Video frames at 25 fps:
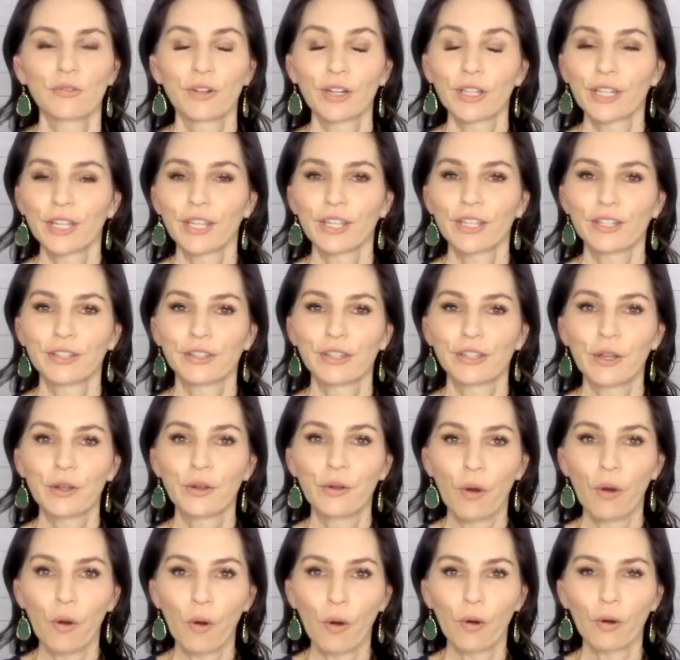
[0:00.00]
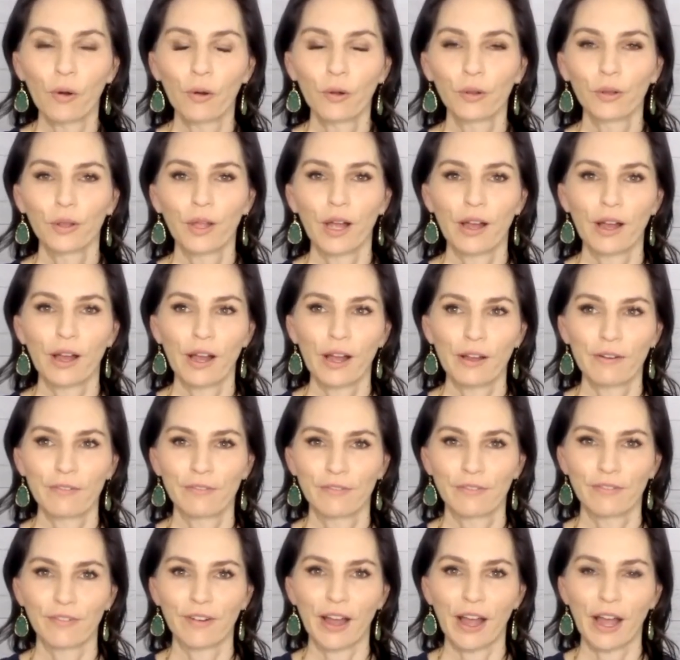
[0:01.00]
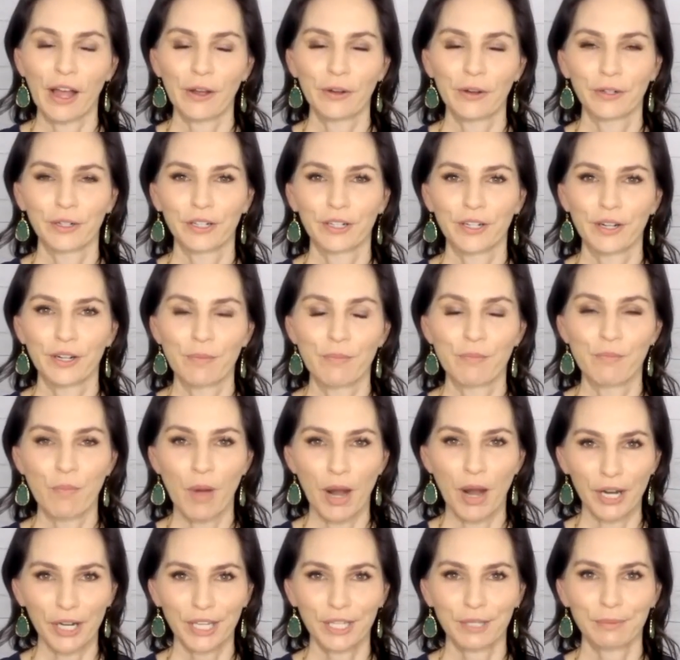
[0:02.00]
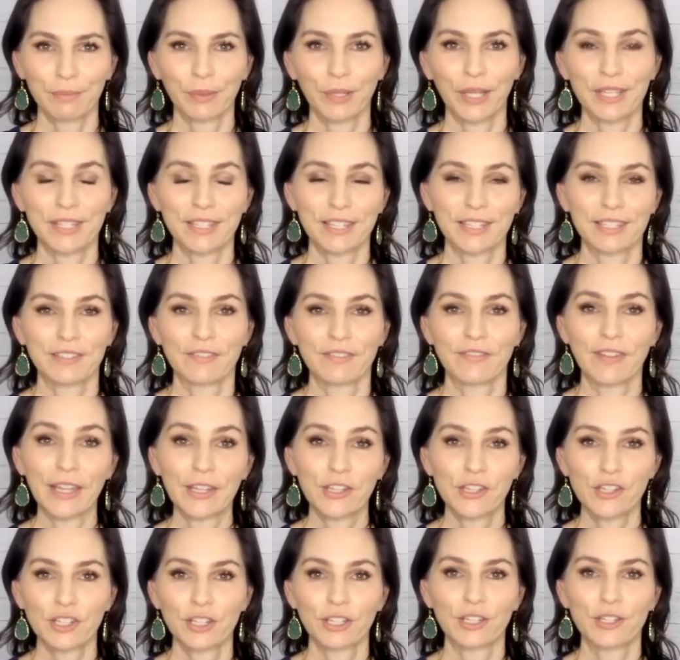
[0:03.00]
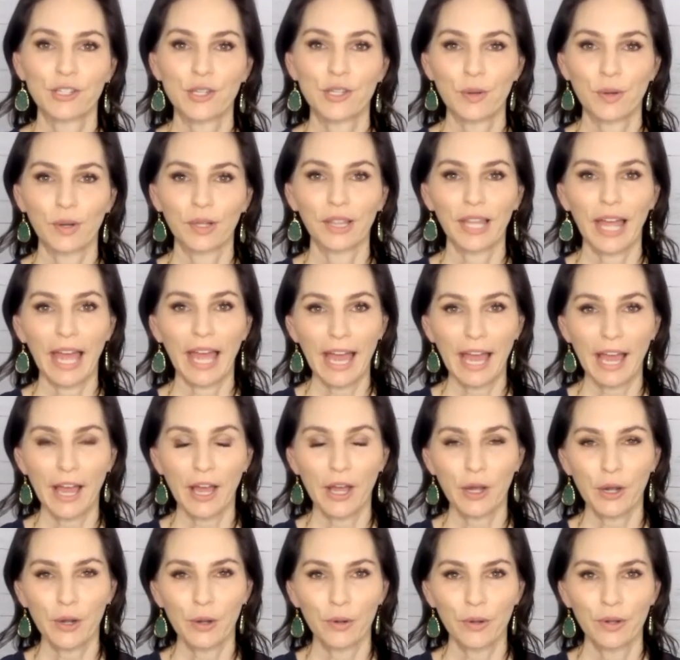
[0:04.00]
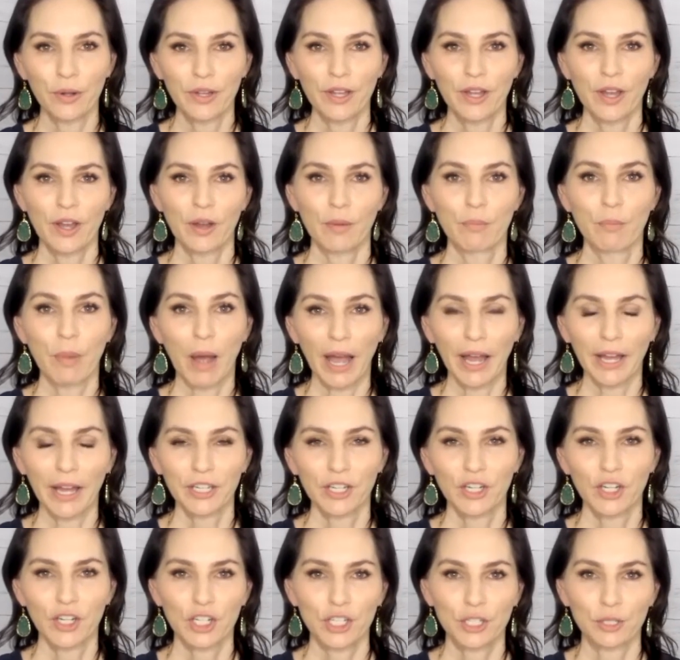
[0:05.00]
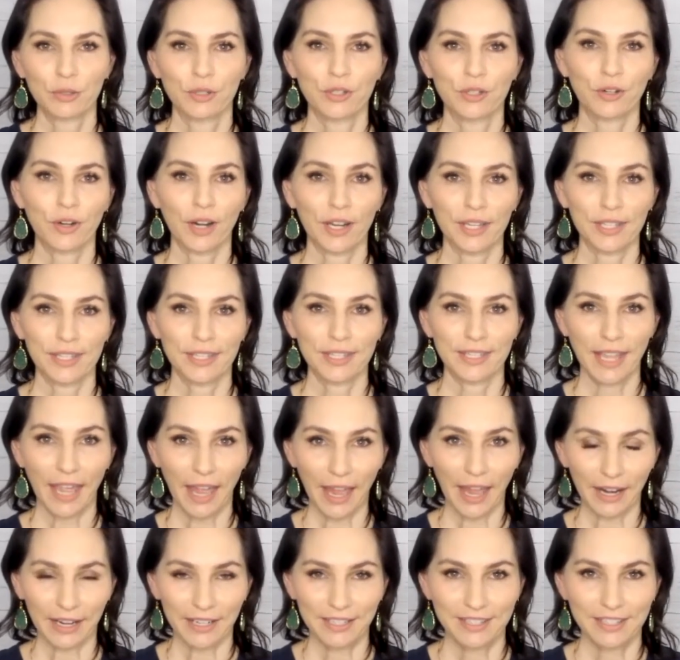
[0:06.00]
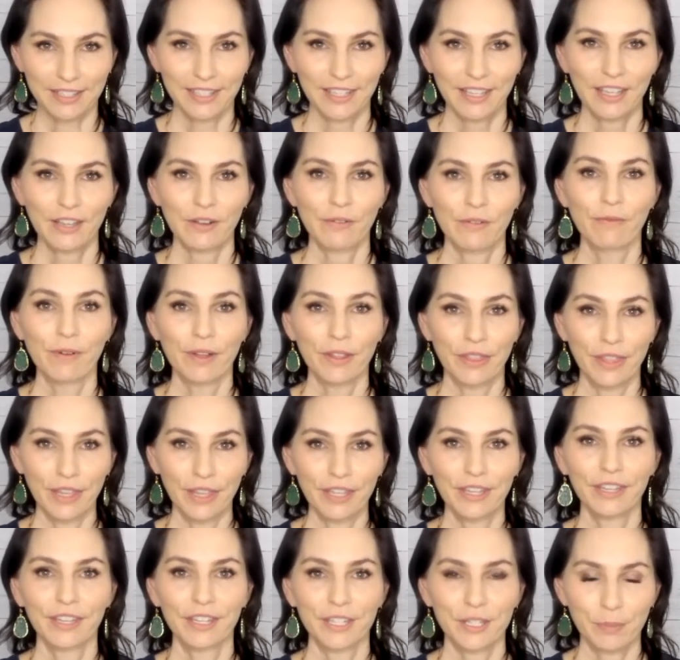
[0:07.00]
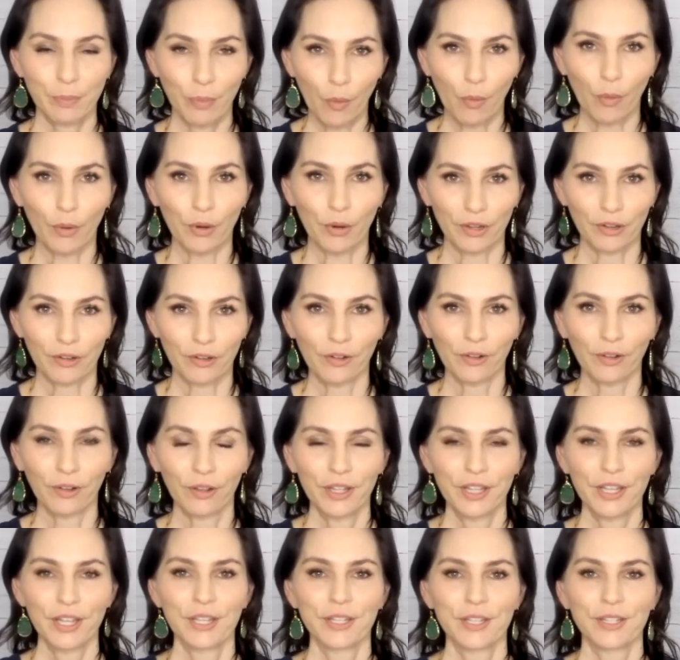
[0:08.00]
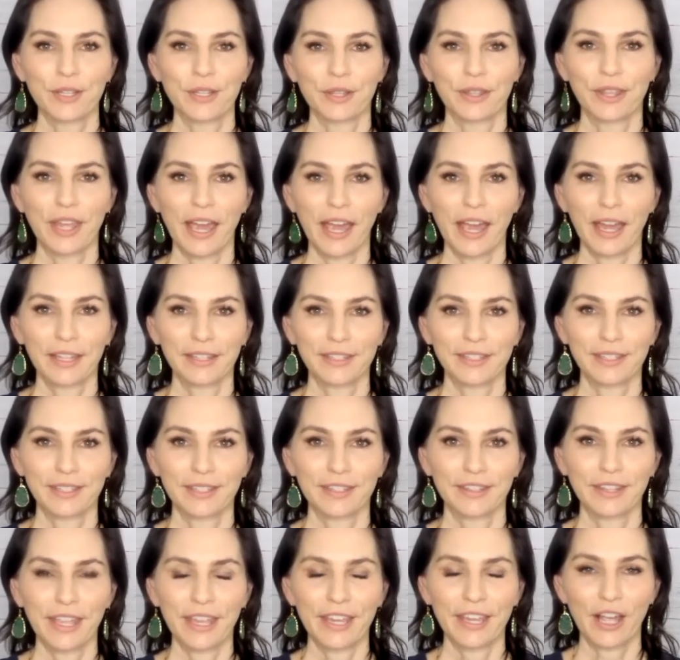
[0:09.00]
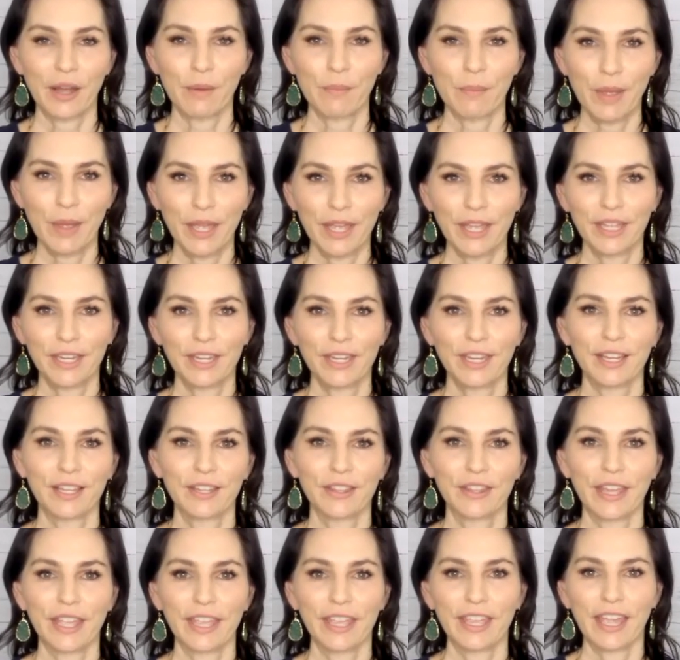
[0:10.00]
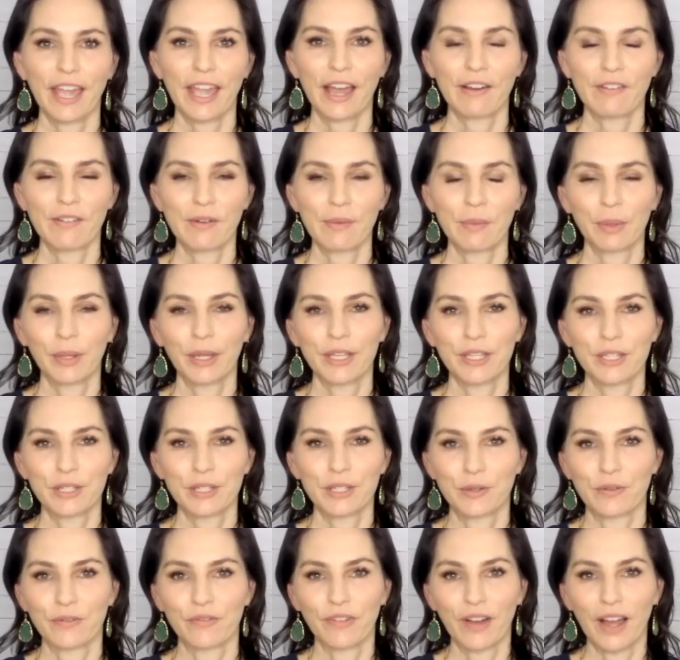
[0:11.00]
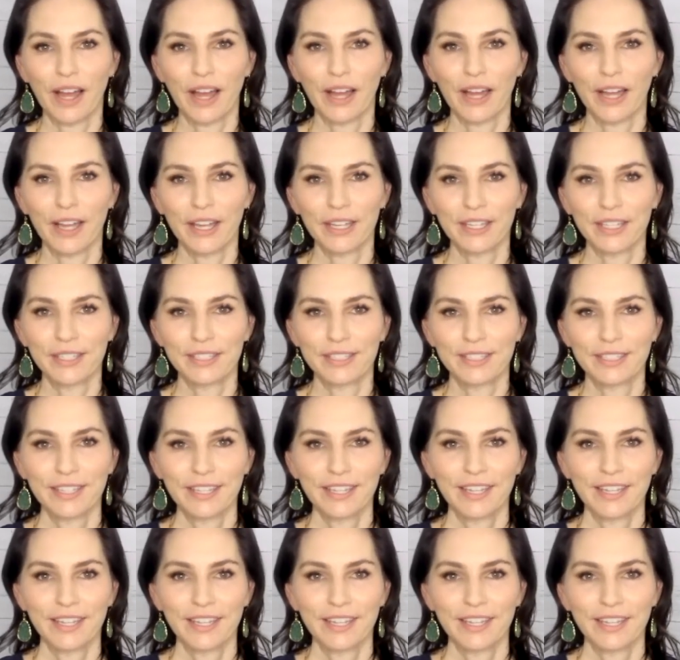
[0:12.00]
really the goal of our marketplace is eventually to allow buyers to transact within this portal, so that they come in, they have a place to find,